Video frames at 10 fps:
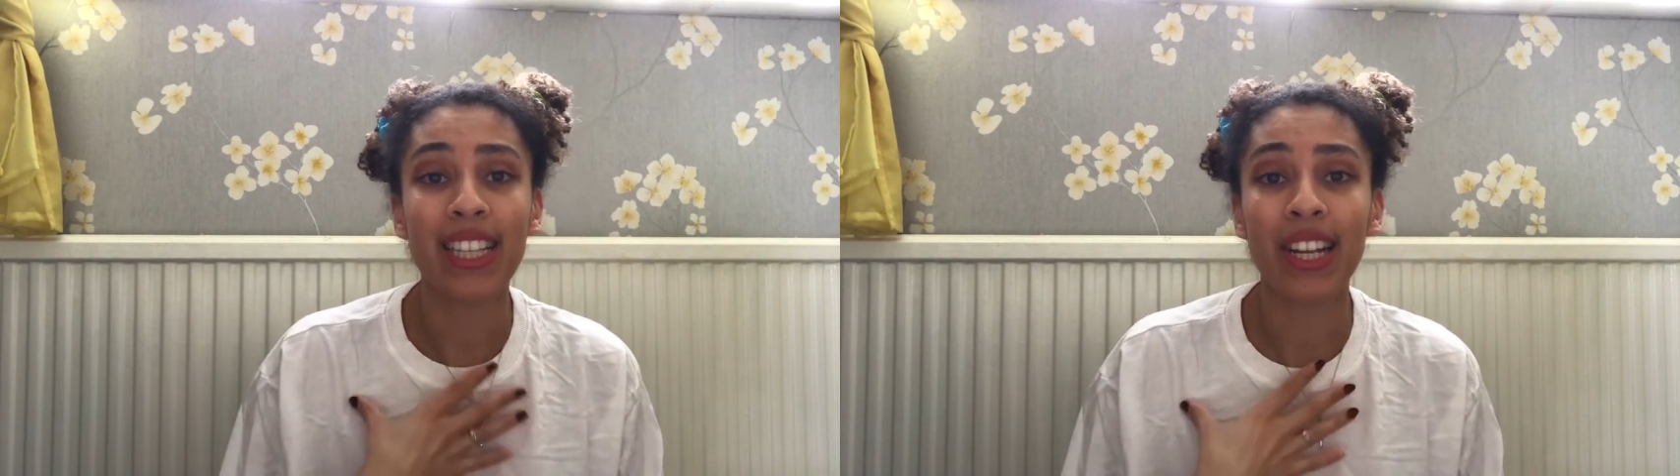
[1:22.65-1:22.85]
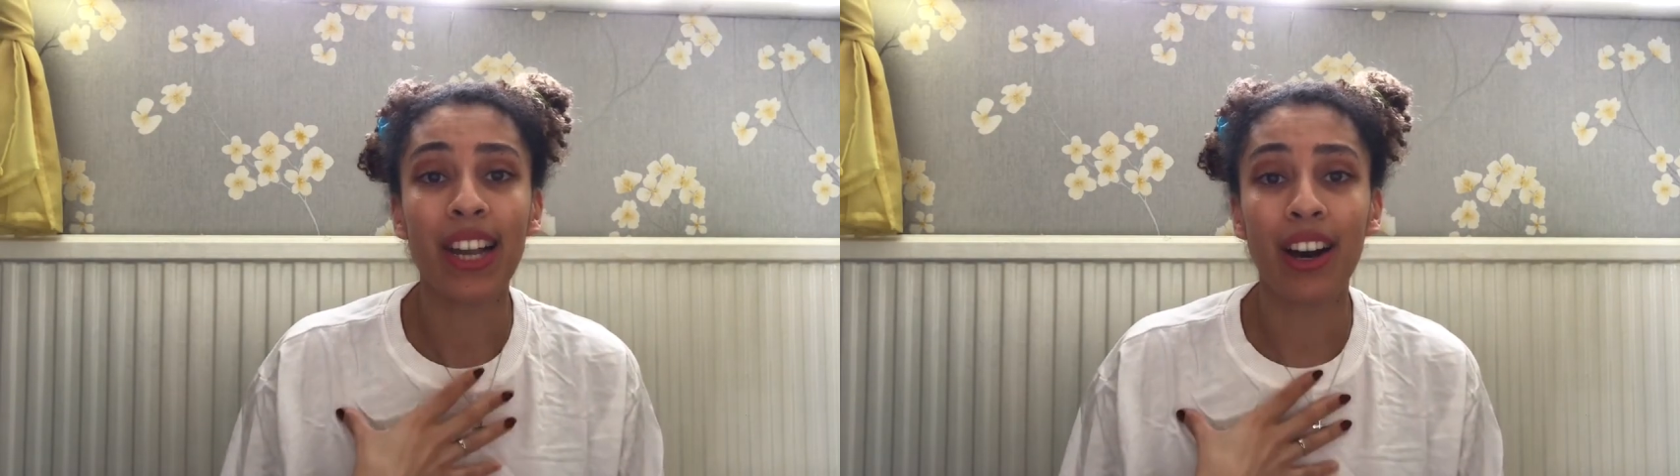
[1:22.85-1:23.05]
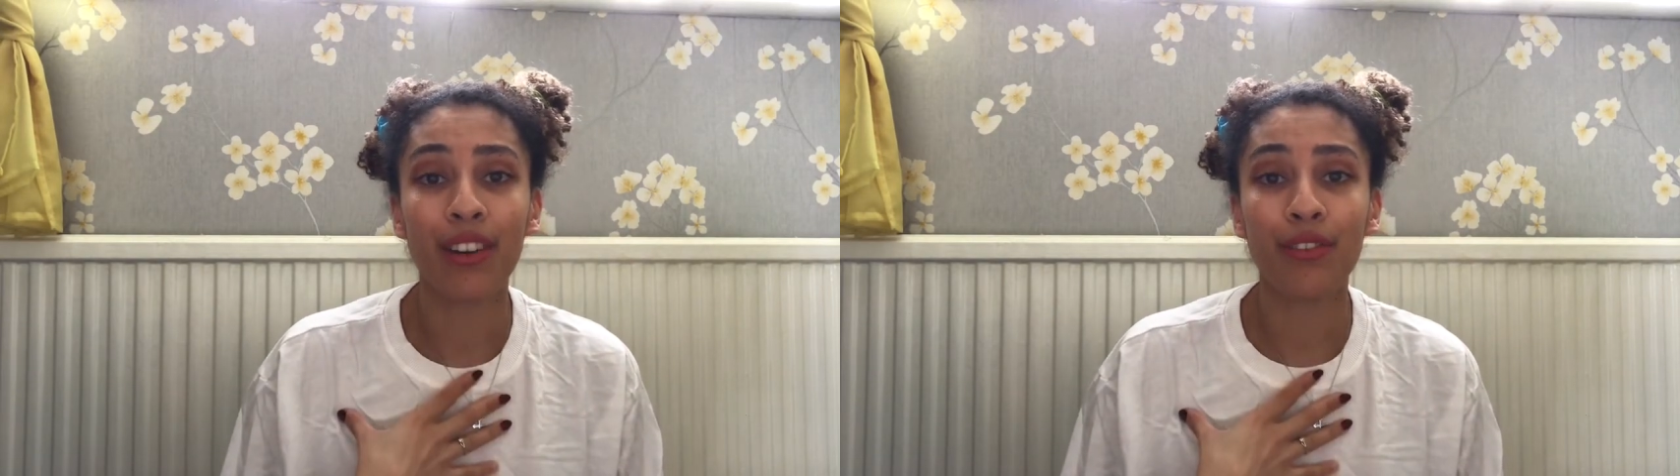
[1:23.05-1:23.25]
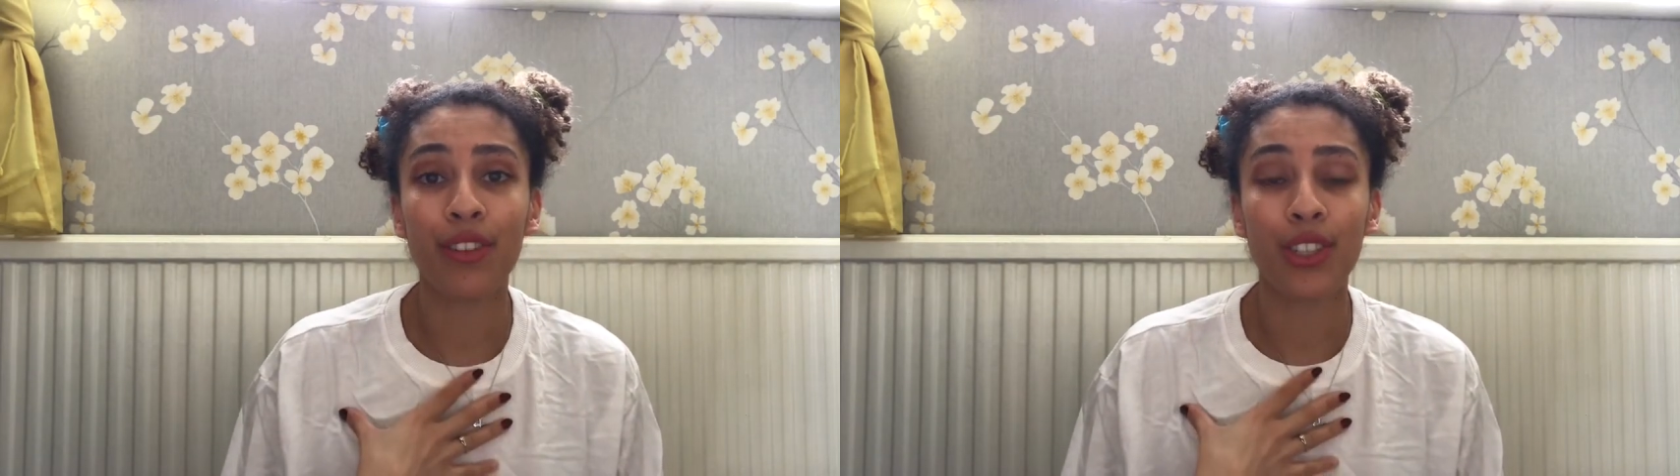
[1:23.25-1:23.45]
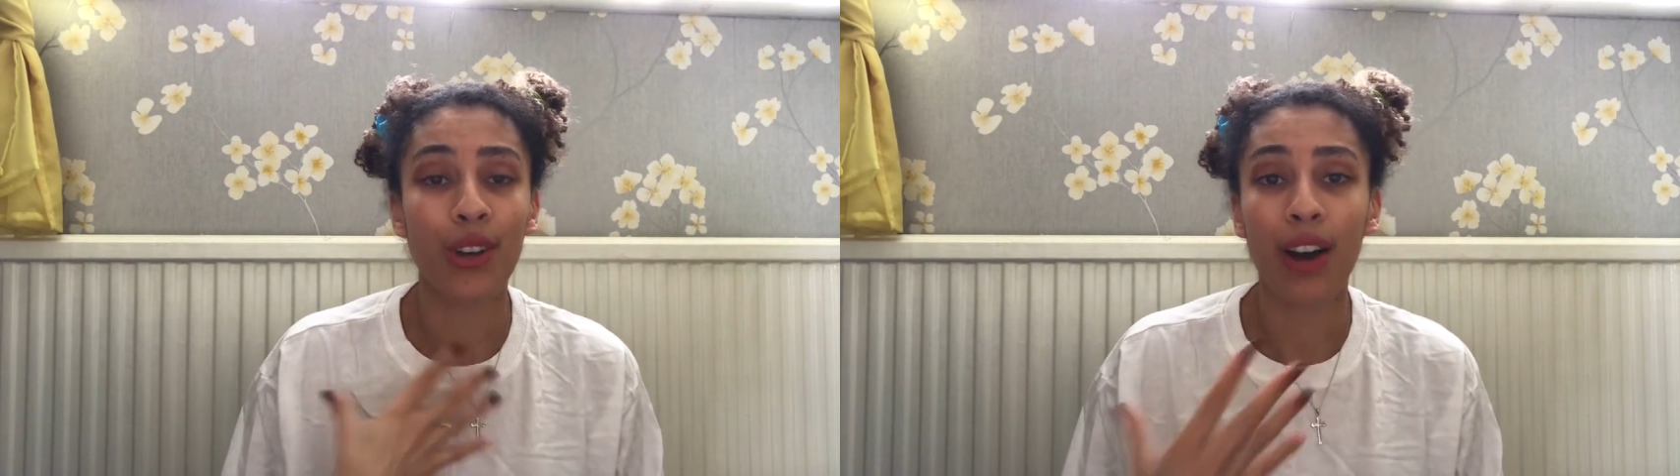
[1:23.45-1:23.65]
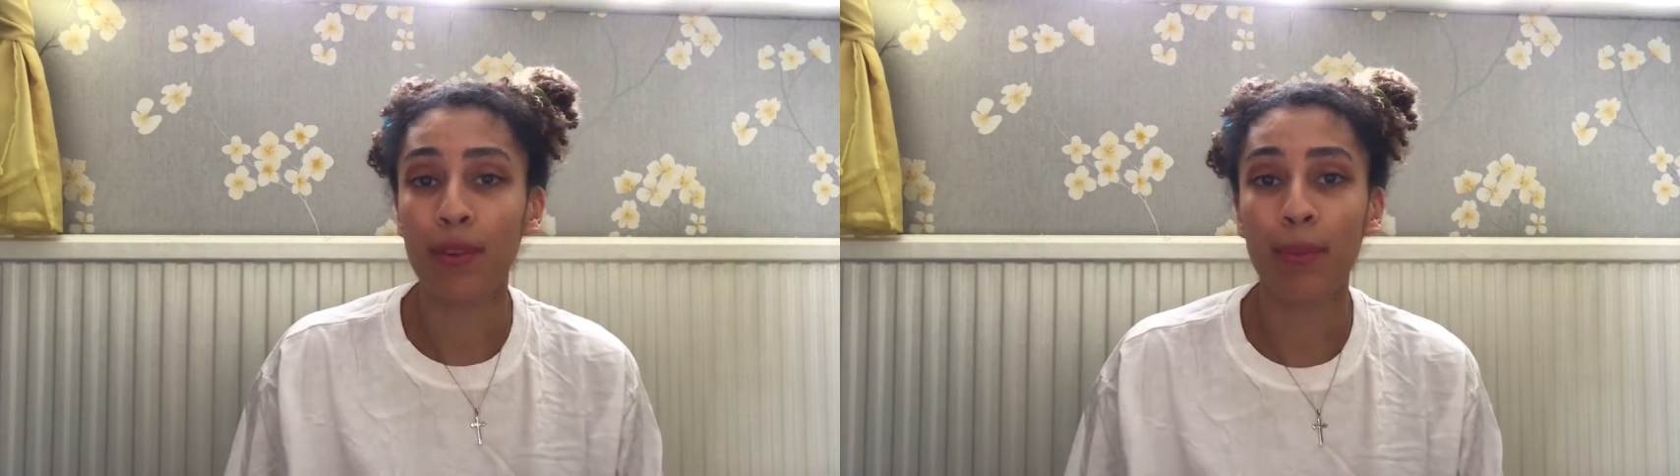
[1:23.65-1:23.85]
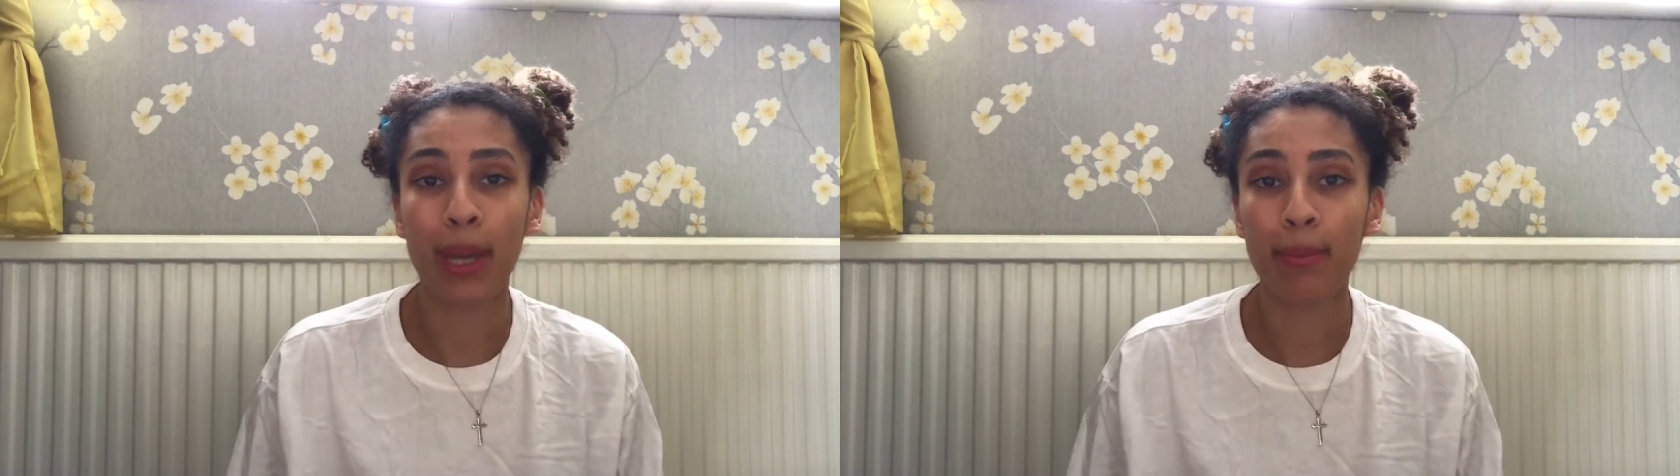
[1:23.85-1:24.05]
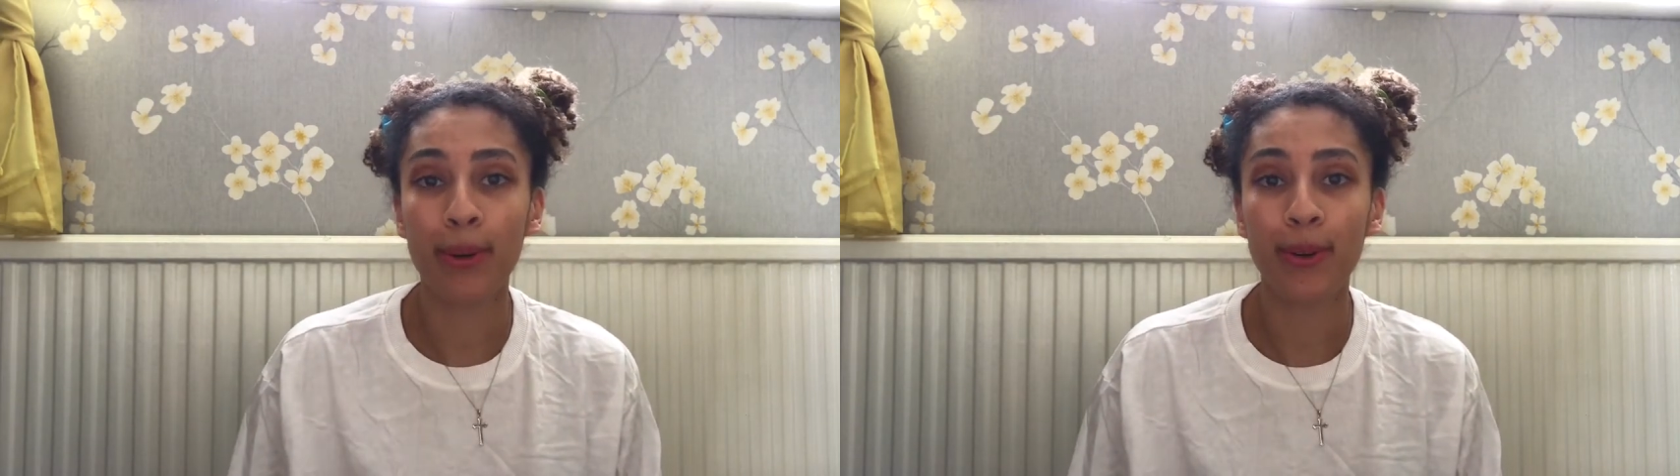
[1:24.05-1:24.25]
love to other
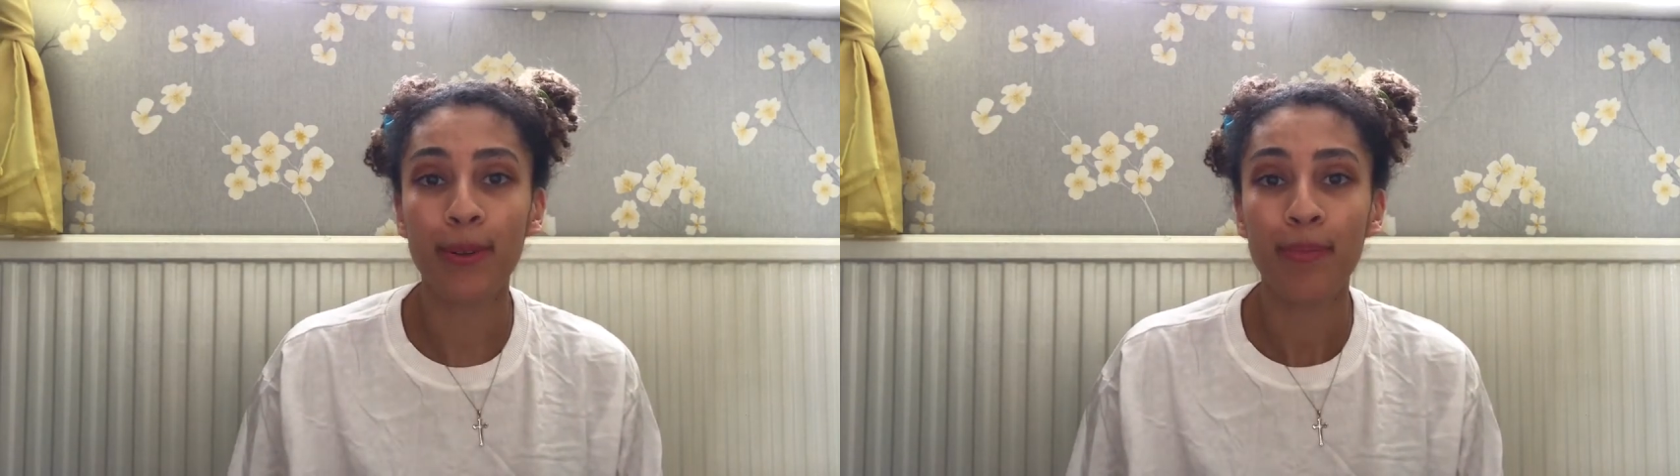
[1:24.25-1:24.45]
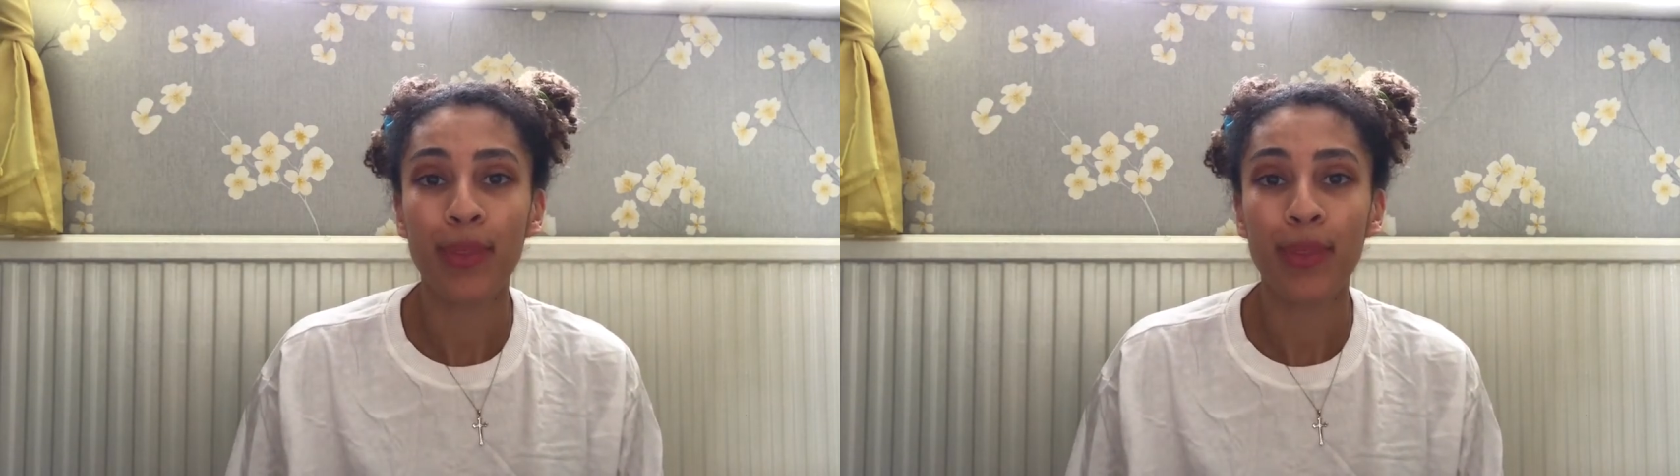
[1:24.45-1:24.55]
people.